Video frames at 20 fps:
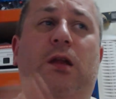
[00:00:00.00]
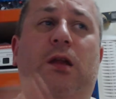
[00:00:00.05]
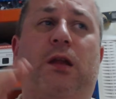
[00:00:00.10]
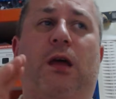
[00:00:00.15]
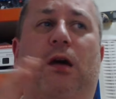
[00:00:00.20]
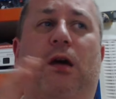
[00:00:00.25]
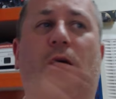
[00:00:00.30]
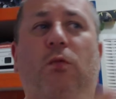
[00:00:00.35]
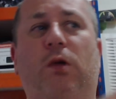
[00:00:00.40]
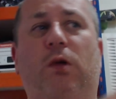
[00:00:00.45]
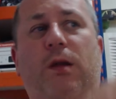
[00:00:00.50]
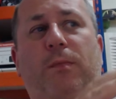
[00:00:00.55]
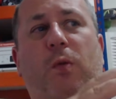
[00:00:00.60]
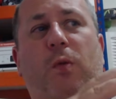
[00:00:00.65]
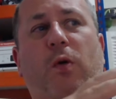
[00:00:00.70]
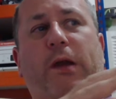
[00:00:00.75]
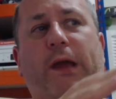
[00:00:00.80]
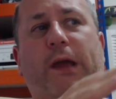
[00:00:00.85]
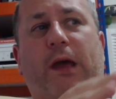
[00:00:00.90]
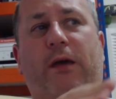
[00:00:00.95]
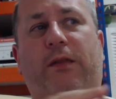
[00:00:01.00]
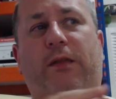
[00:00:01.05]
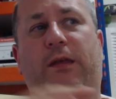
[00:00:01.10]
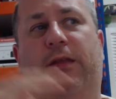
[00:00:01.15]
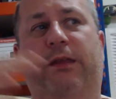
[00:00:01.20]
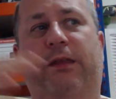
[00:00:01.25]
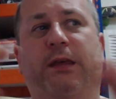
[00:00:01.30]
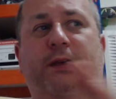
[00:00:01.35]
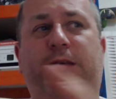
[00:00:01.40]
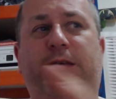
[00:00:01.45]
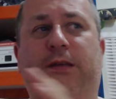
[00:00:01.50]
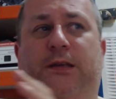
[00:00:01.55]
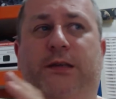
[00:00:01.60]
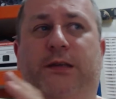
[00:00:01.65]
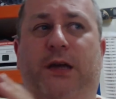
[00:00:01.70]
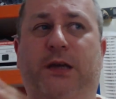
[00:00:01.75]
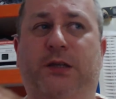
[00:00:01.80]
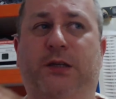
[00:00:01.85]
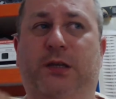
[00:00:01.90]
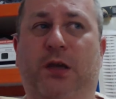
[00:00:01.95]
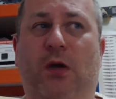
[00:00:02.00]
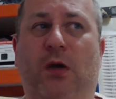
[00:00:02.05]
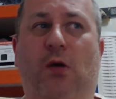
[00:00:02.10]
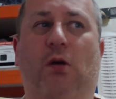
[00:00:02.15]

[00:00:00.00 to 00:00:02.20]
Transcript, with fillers: Now I want to point out that this is actually